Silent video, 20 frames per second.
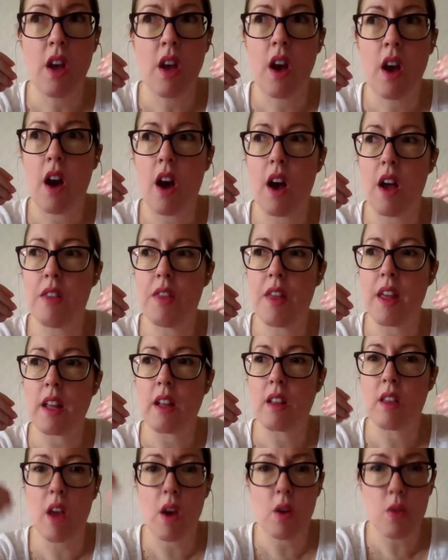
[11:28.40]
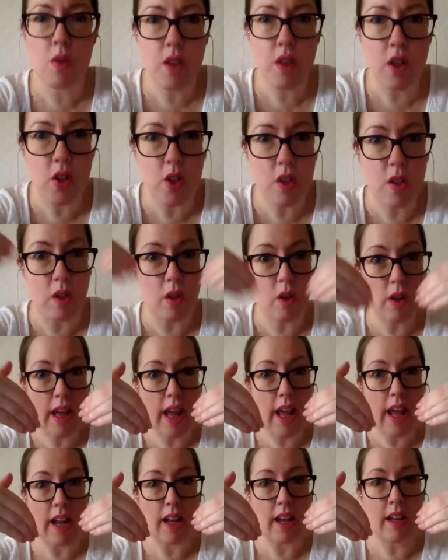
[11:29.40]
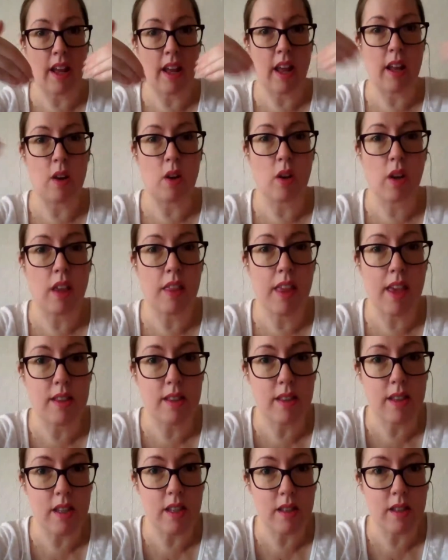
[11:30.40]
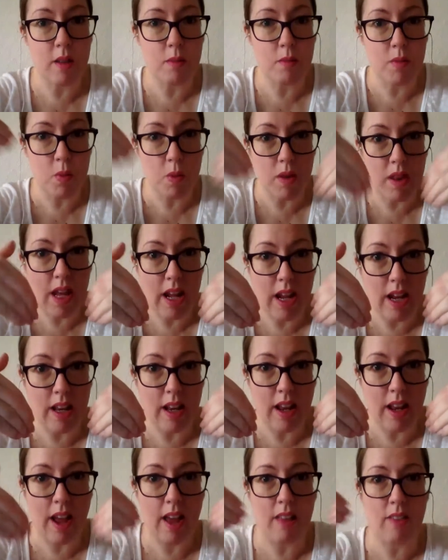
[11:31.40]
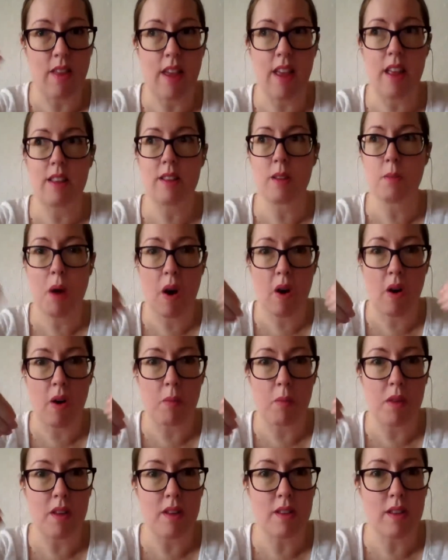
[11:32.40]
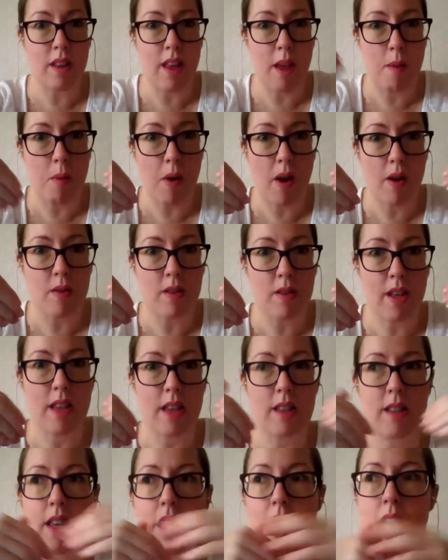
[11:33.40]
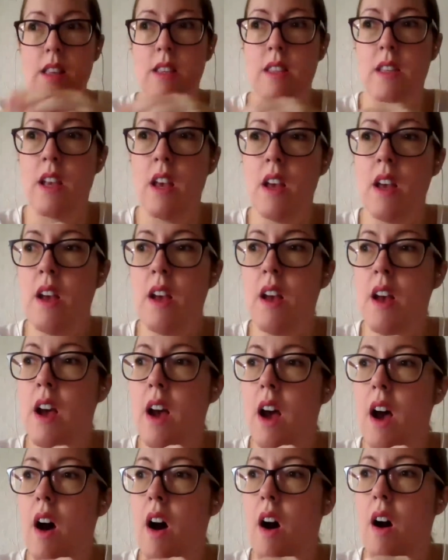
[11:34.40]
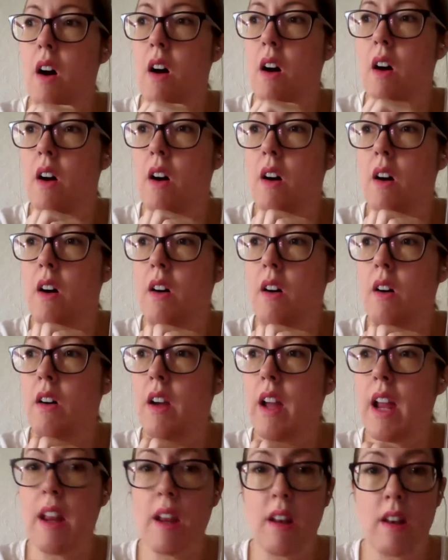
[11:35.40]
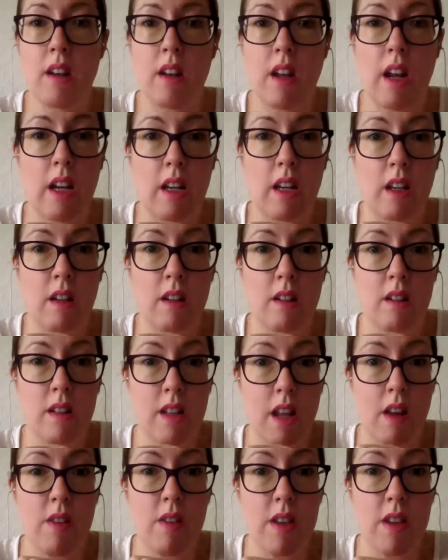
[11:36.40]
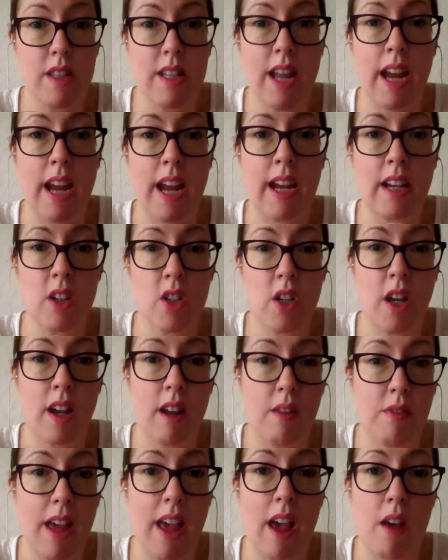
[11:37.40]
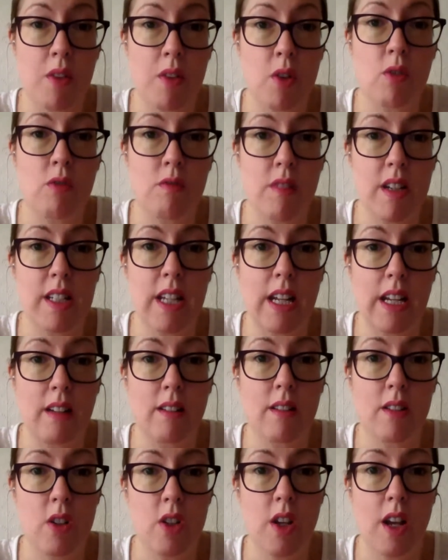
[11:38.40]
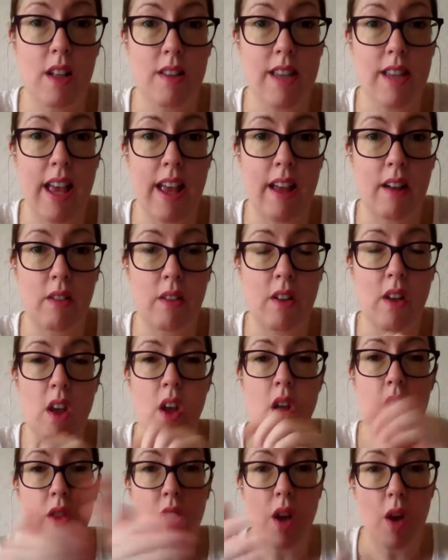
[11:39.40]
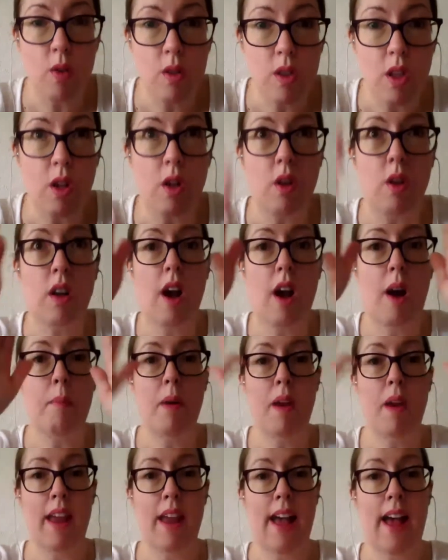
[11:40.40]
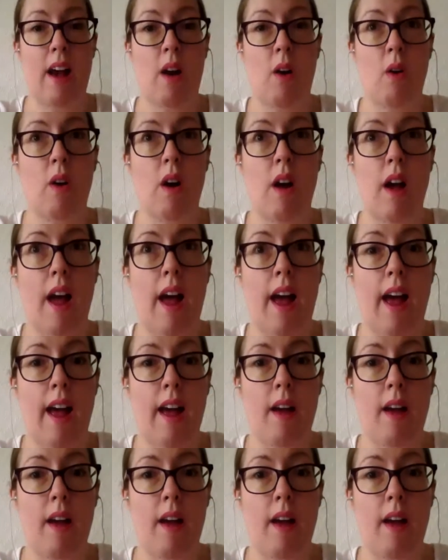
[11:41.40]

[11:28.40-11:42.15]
I think those that just look in and look at their systems within and their departments and their processes are in serious danger if they haven't already shut down. Those that look up and out at